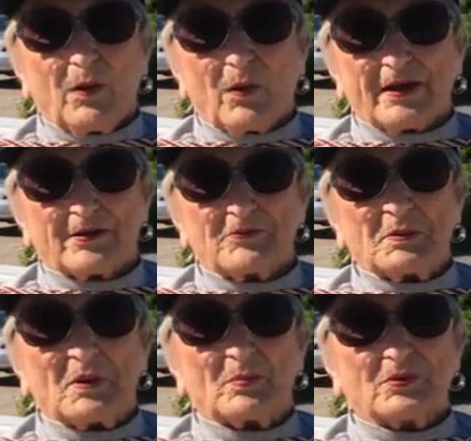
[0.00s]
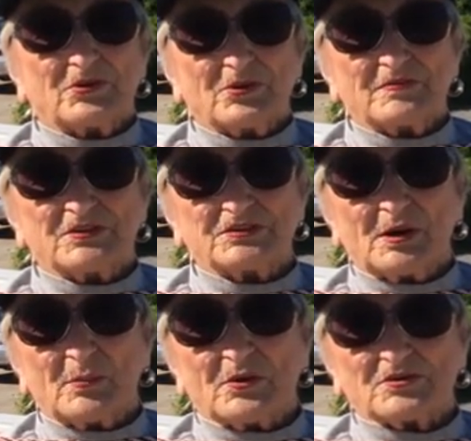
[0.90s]
oh, I can remember during speeding. the
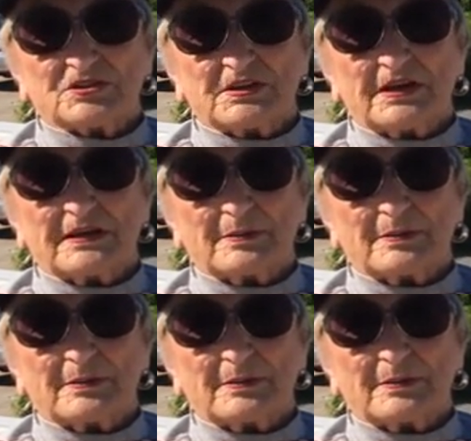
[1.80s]
summer sitting